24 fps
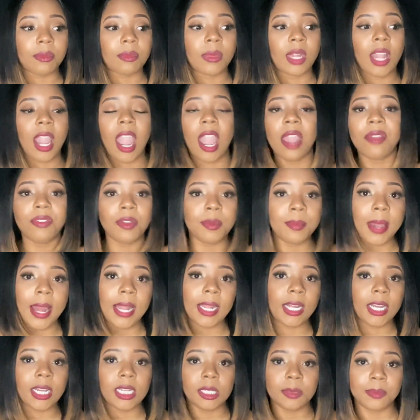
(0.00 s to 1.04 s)

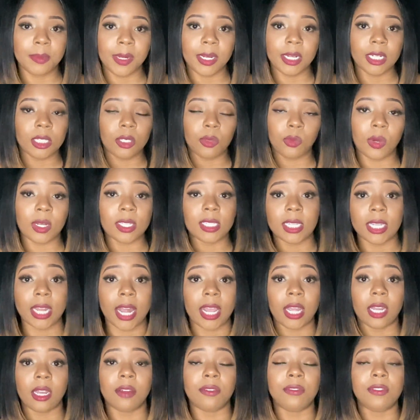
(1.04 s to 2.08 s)
everybody's experience wasn't
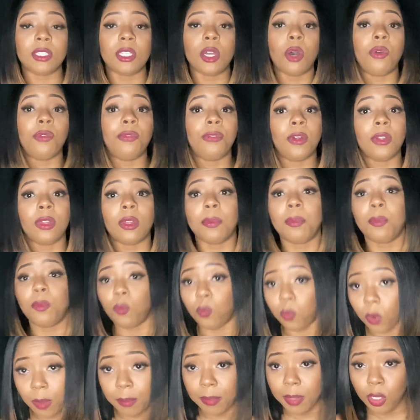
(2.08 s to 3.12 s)
negative. So for the
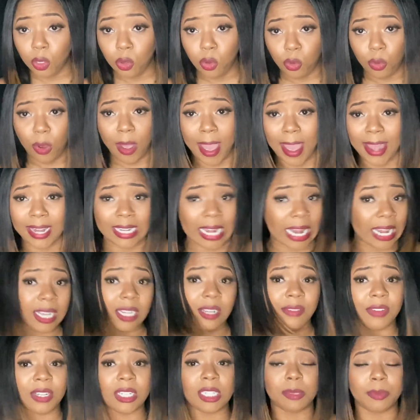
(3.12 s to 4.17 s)
women who had
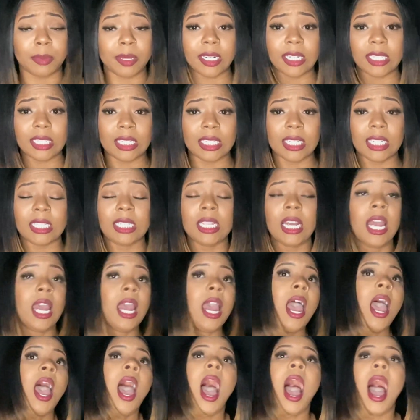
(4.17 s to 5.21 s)
negative experiences,
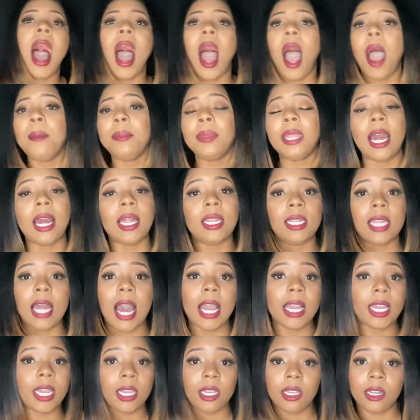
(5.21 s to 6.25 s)
I'm not
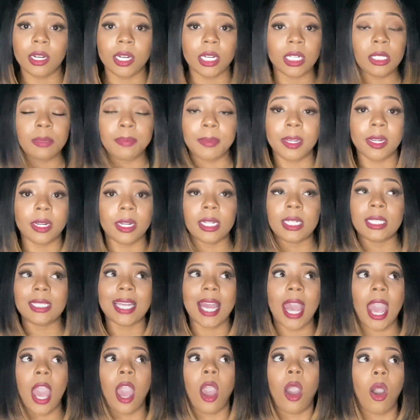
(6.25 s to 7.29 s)
knocking your experience
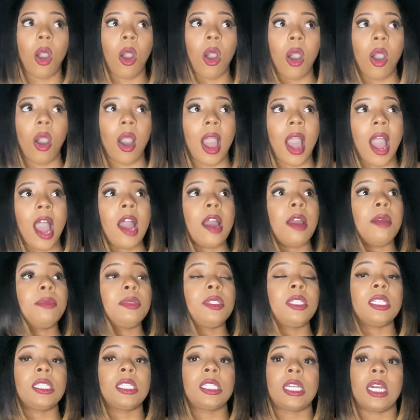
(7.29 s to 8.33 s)
at all. I'm
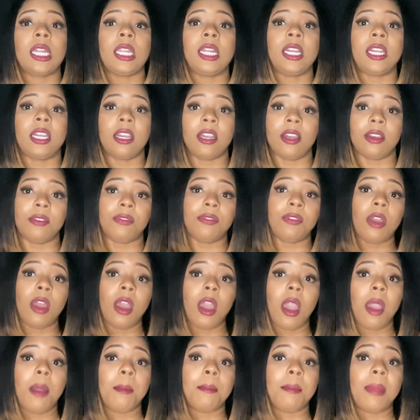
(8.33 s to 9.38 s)
just going to give
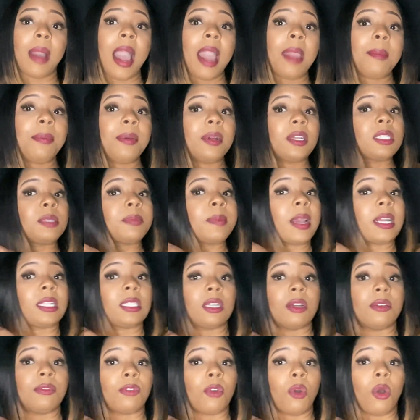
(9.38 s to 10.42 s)
my
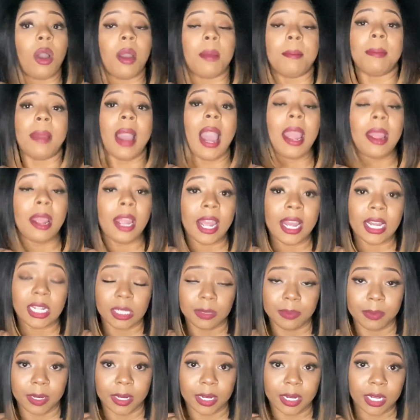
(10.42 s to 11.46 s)
perspective on my
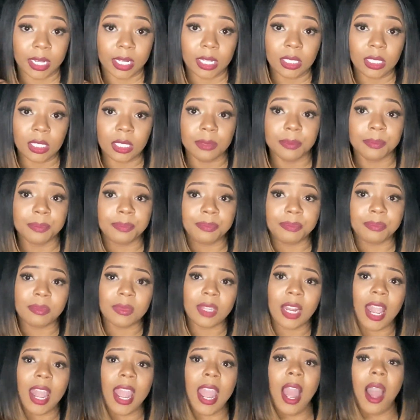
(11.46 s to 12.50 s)
experience
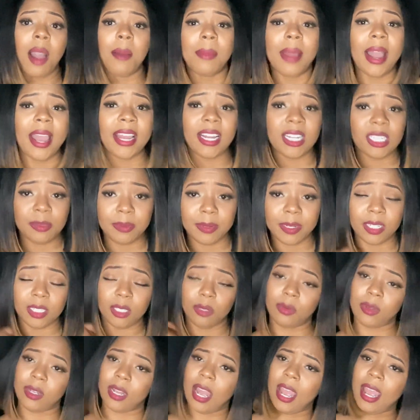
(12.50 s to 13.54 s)
and how my experience
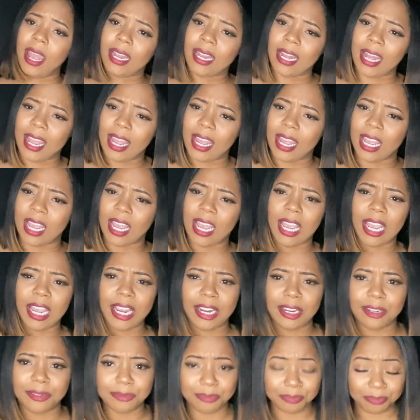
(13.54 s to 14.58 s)
went. I had to hang it
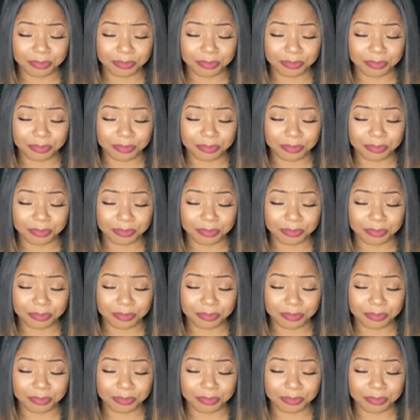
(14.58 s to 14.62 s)
here.